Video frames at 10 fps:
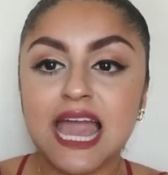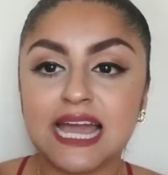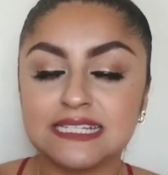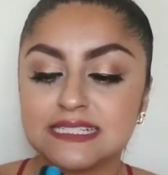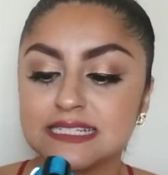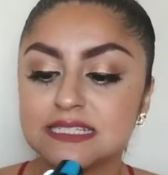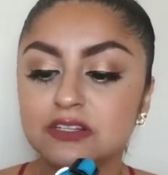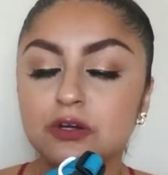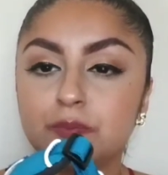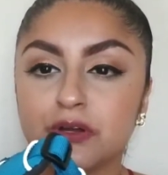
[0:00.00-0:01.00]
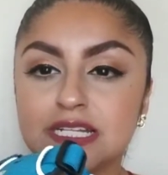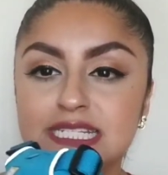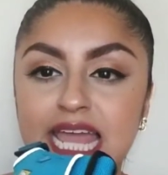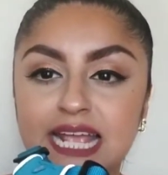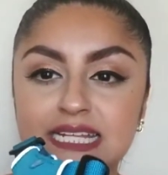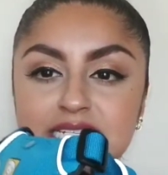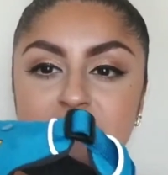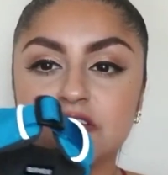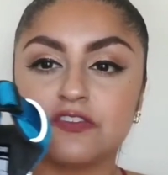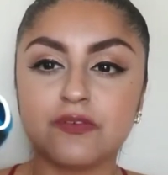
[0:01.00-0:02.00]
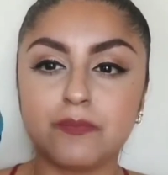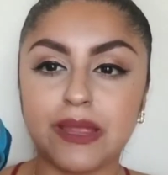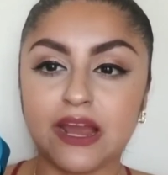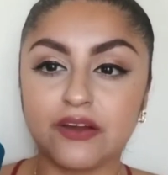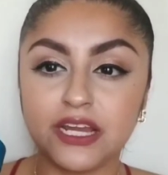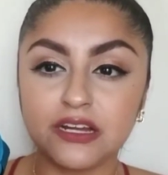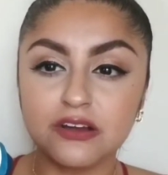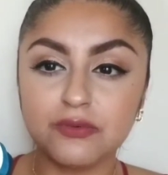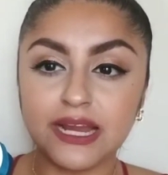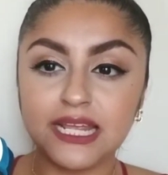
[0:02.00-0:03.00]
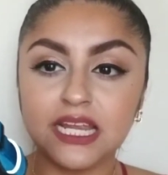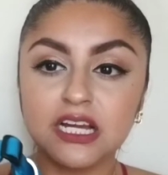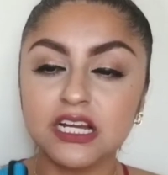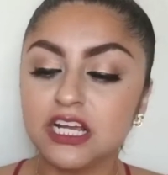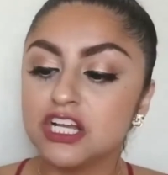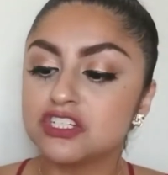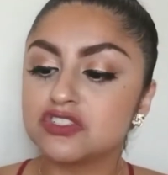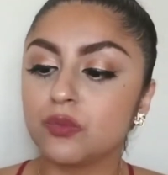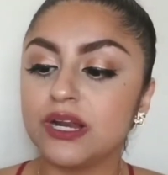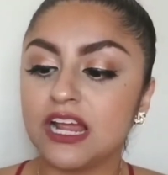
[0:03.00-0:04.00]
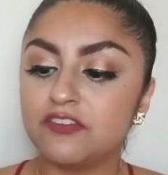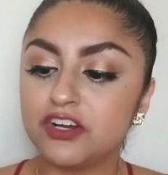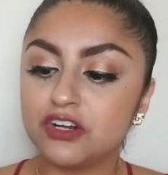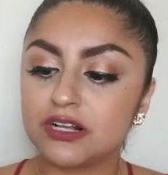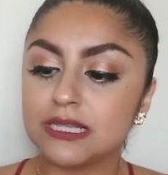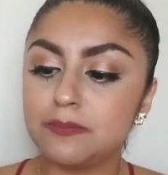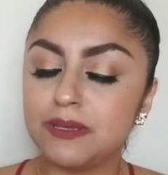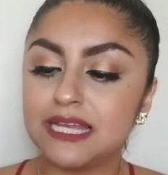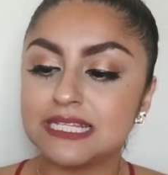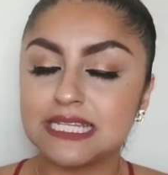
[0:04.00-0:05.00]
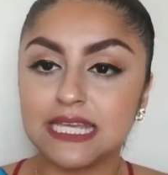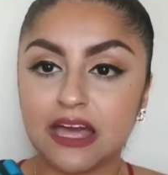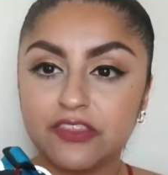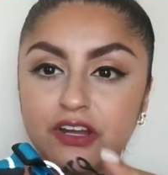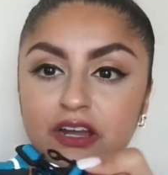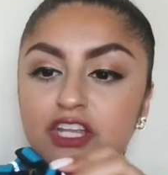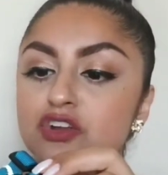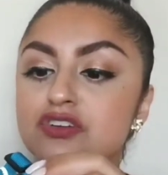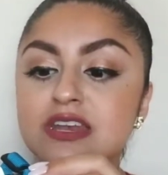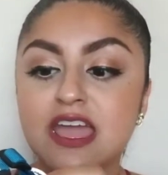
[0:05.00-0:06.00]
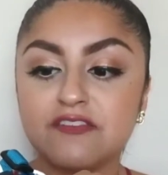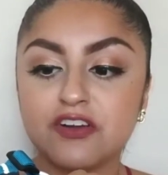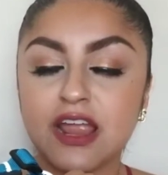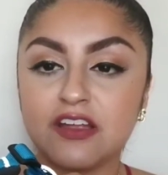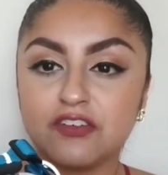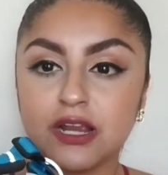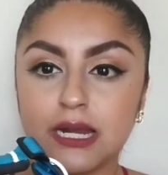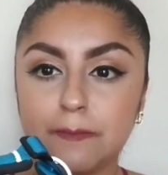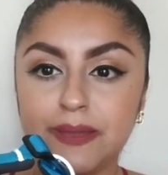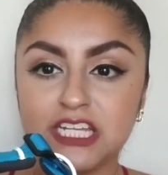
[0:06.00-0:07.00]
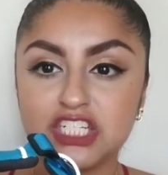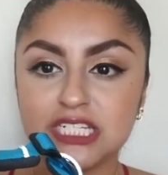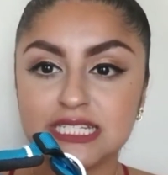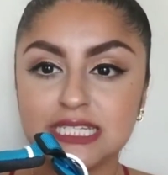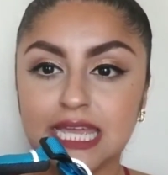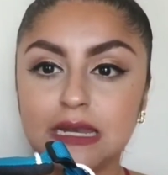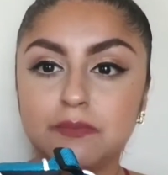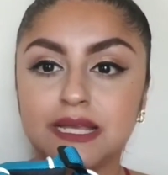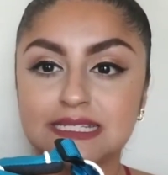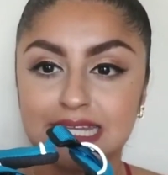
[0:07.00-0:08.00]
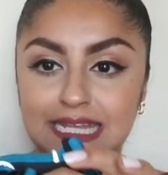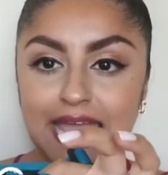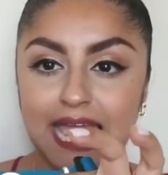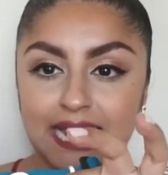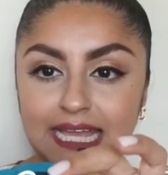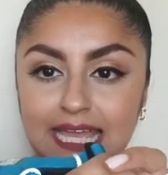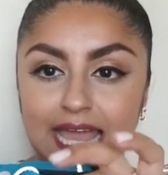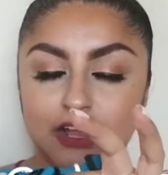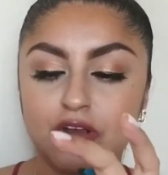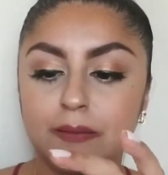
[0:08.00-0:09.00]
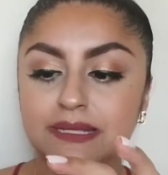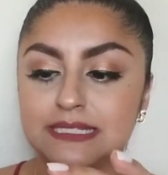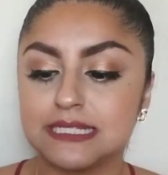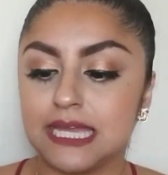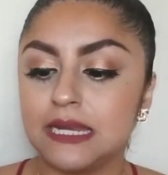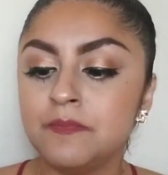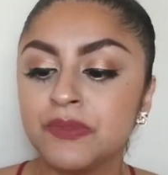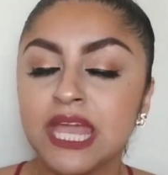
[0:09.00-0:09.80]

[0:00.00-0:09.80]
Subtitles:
has this little protective barrier right here. So whenever you're clipping it together, you're never ever gonna pinch his skin, because it can't grab his skin.